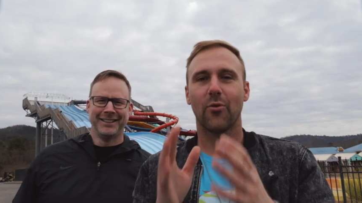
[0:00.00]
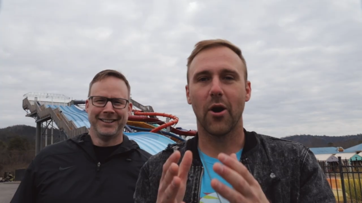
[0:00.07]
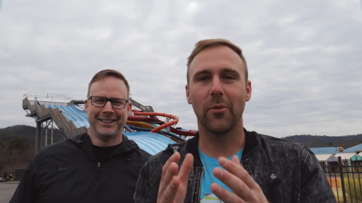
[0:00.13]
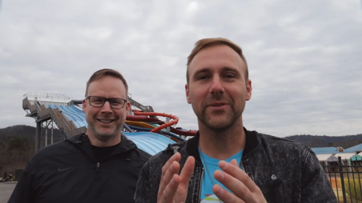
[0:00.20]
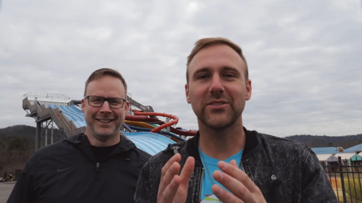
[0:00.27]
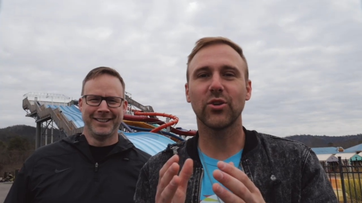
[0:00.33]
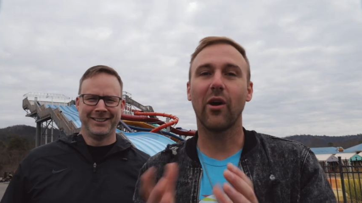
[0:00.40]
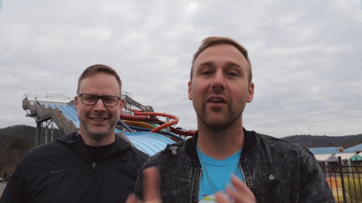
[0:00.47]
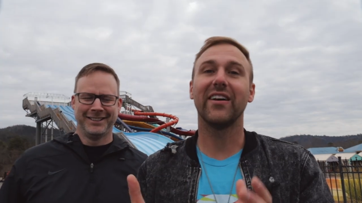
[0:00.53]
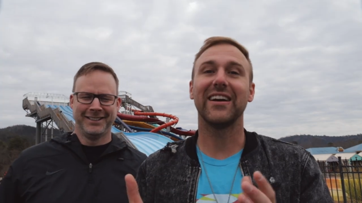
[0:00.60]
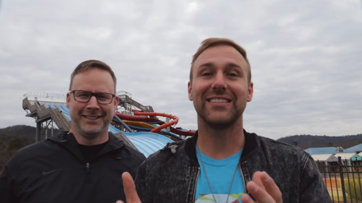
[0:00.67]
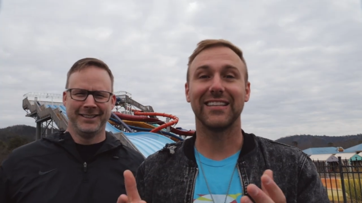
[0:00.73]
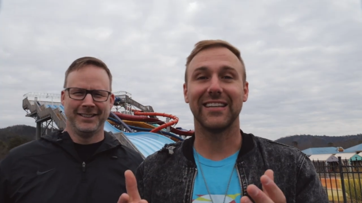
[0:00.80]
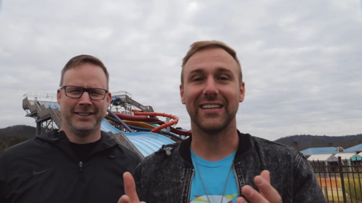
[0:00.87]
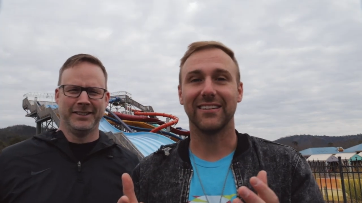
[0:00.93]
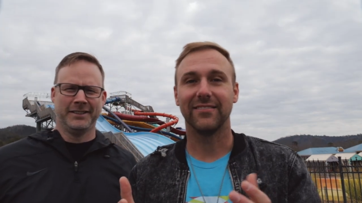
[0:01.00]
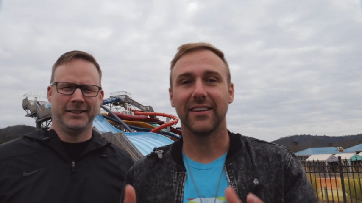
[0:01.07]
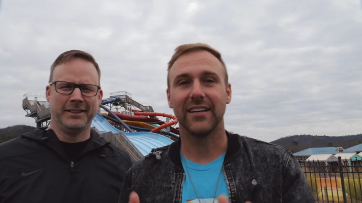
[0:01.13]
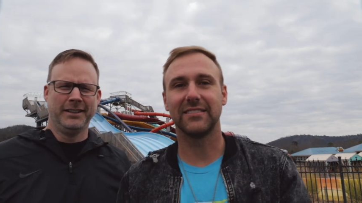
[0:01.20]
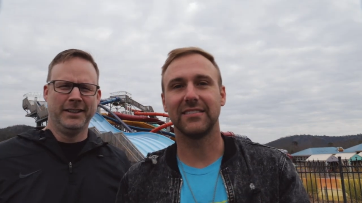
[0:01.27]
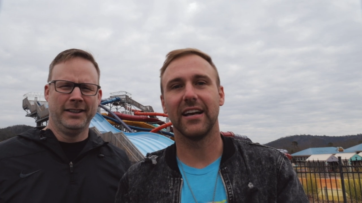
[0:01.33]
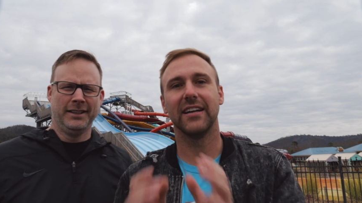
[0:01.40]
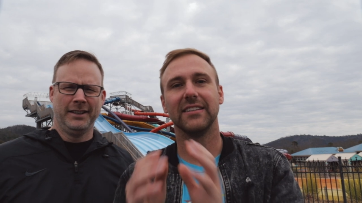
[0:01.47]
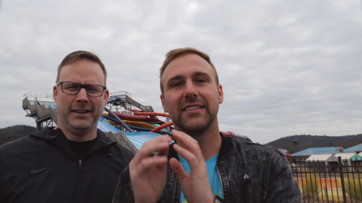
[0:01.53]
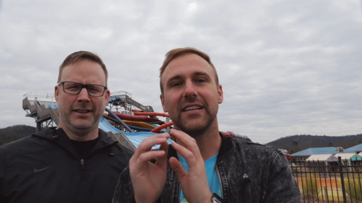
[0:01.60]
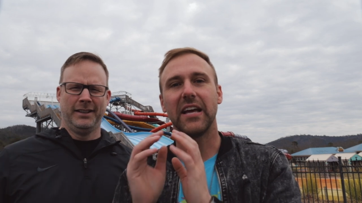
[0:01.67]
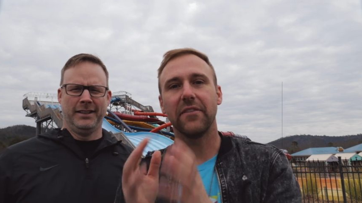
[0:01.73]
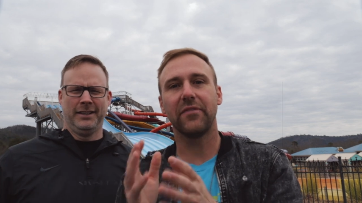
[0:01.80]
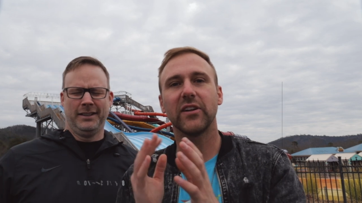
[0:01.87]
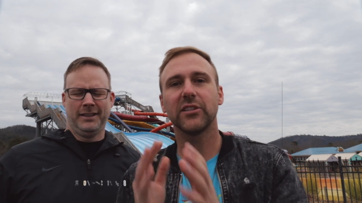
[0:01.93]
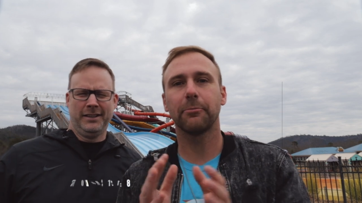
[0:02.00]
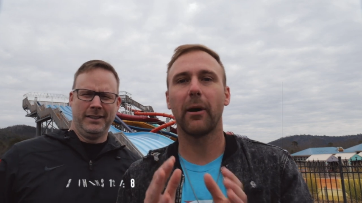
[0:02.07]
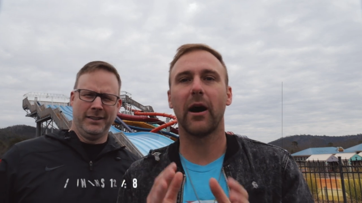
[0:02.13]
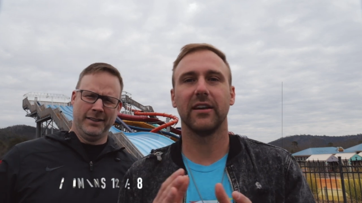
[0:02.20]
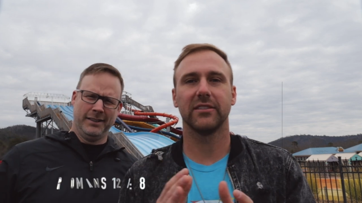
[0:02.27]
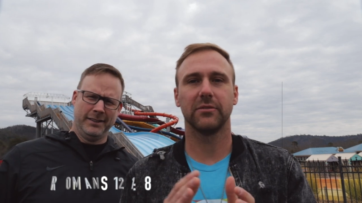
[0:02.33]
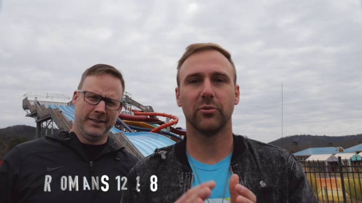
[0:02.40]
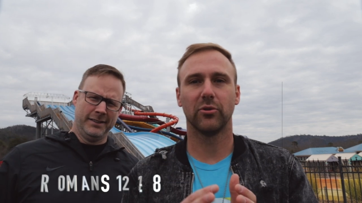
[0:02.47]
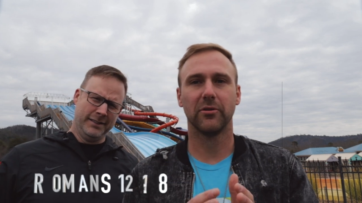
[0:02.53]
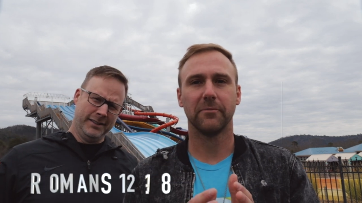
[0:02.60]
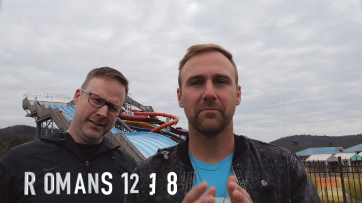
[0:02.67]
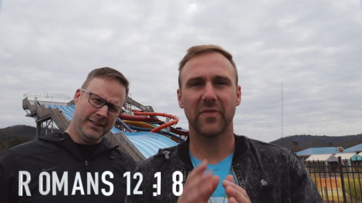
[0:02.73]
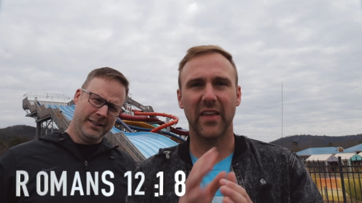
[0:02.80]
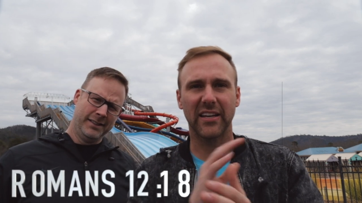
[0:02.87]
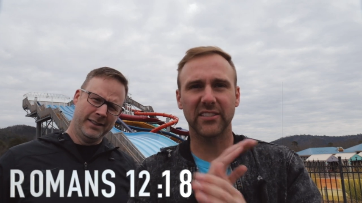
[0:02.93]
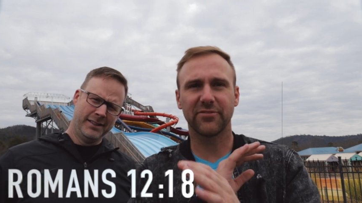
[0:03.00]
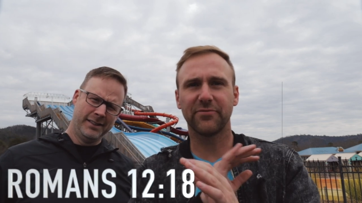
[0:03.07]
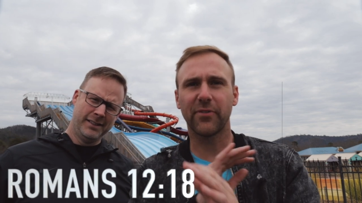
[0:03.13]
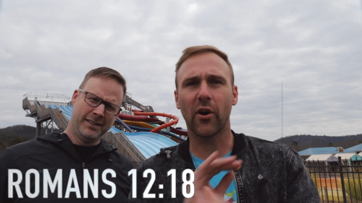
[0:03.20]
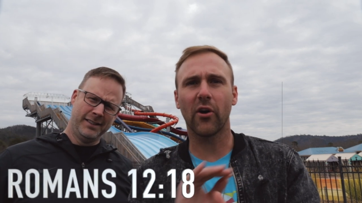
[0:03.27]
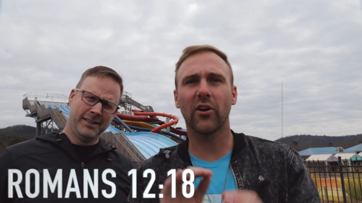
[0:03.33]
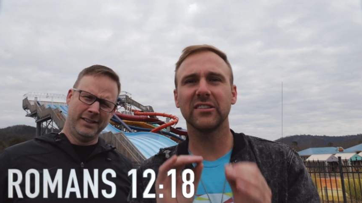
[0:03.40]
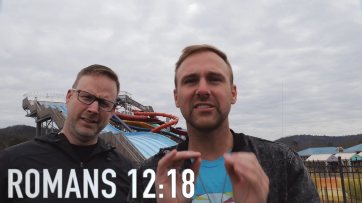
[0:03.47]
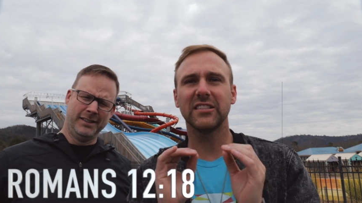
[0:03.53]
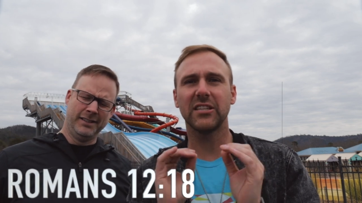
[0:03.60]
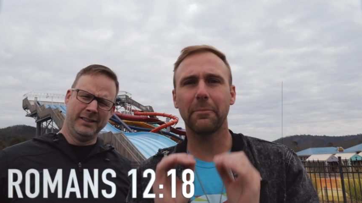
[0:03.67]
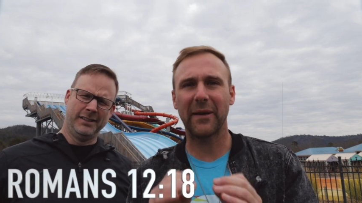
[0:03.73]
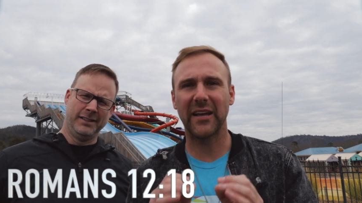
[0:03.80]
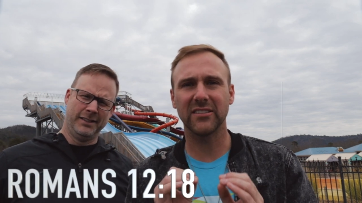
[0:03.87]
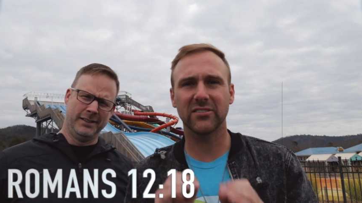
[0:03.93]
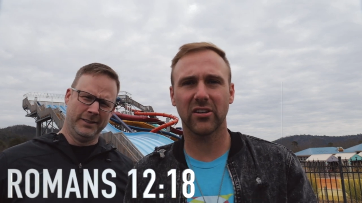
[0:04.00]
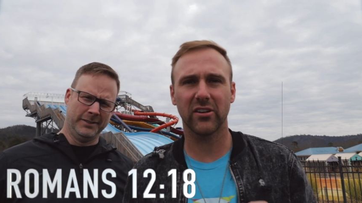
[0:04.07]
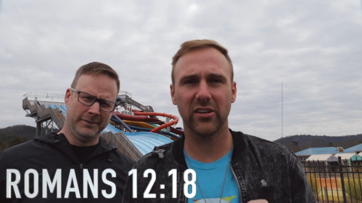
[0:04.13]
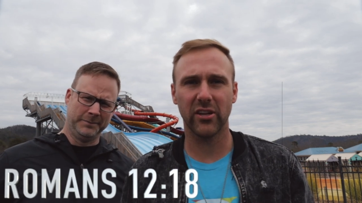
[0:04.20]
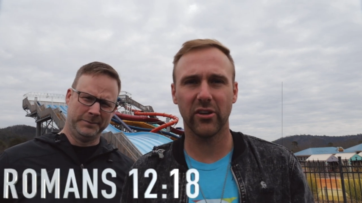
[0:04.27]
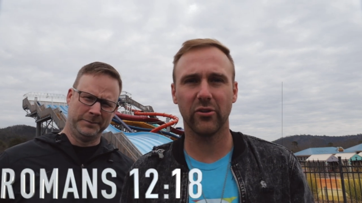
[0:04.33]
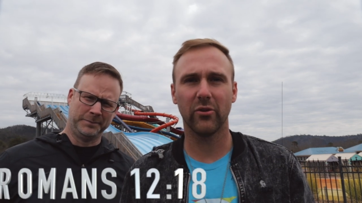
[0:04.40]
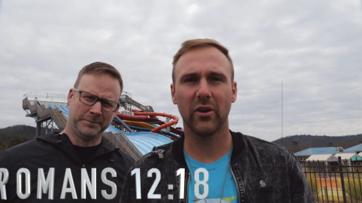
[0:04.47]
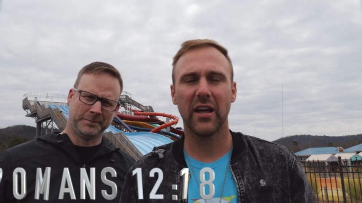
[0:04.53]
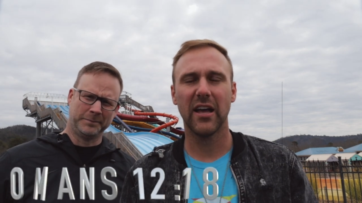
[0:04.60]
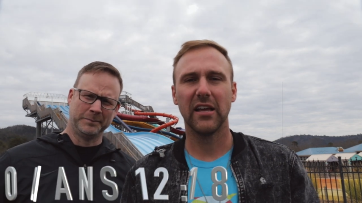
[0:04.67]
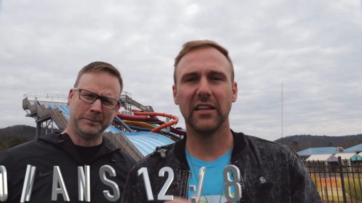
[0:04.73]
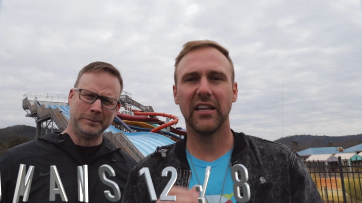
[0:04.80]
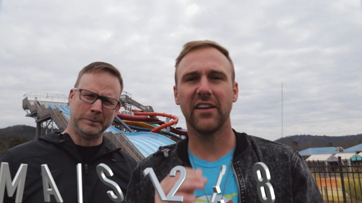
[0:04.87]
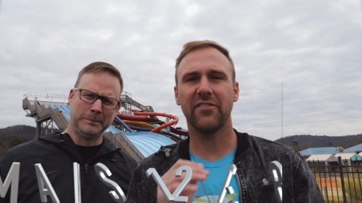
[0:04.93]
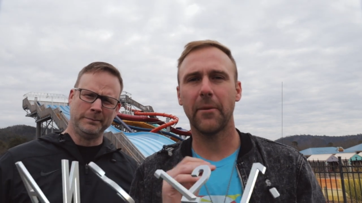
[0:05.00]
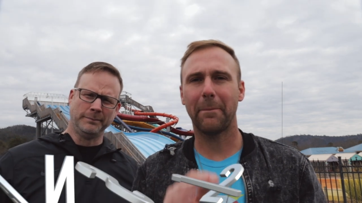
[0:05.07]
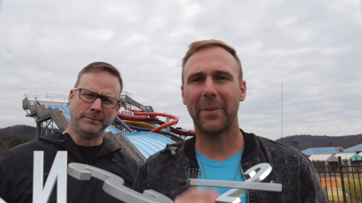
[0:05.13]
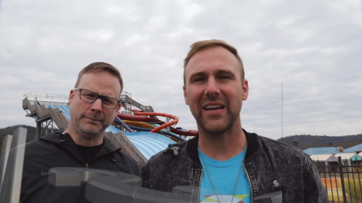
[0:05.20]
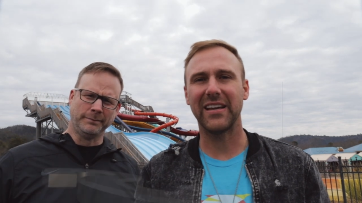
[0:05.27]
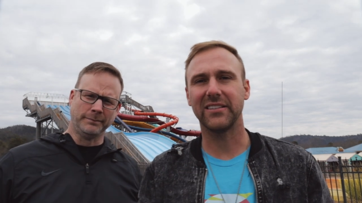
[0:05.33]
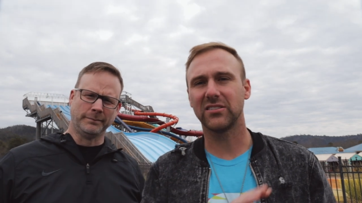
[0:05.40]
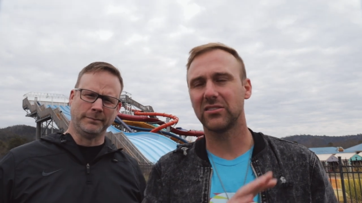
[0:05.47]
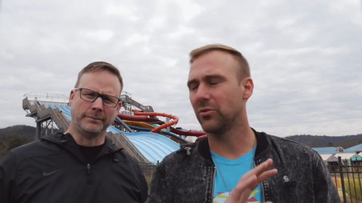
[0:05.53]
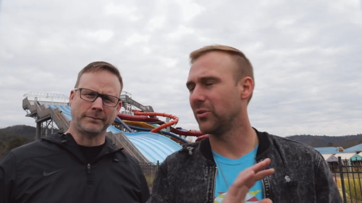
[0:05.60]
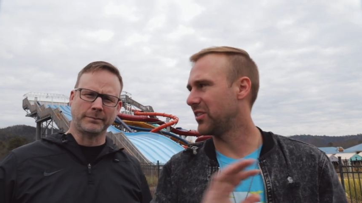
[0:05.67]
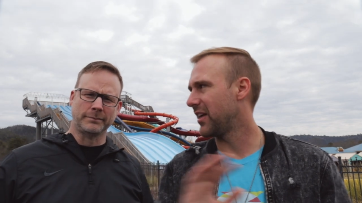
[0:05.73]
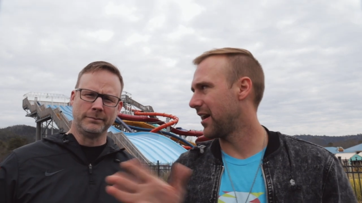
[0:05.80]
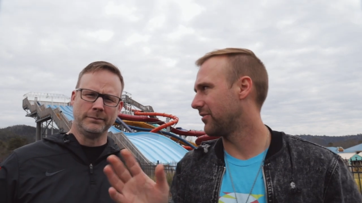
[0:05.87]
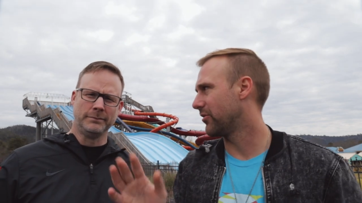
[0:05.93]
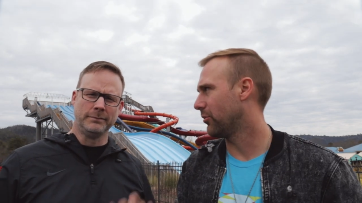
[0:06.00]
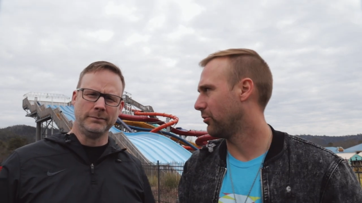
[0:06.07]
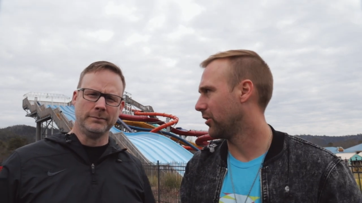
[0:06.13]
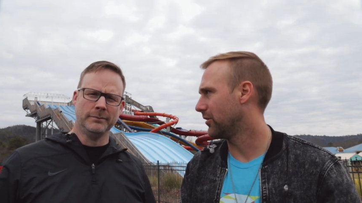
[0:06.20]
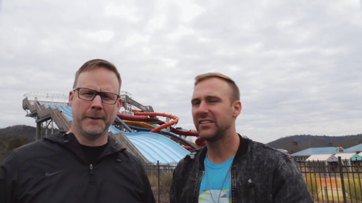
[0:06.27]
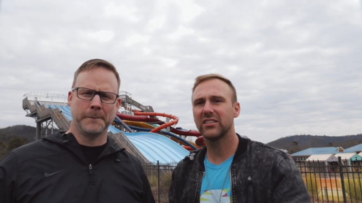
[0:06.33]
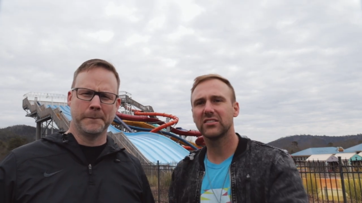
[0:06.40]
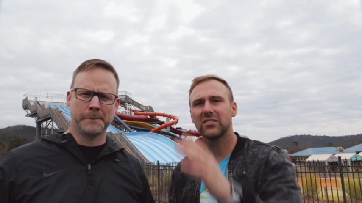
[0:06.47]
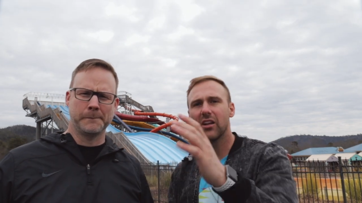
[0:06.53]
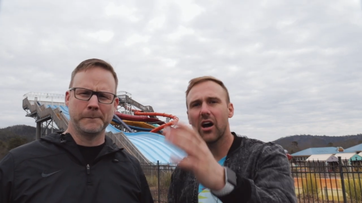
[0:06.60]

Speaker 1: Romans 12, 18. It says, if it is possible, as far as it depends on you, live at peace with everyone. It does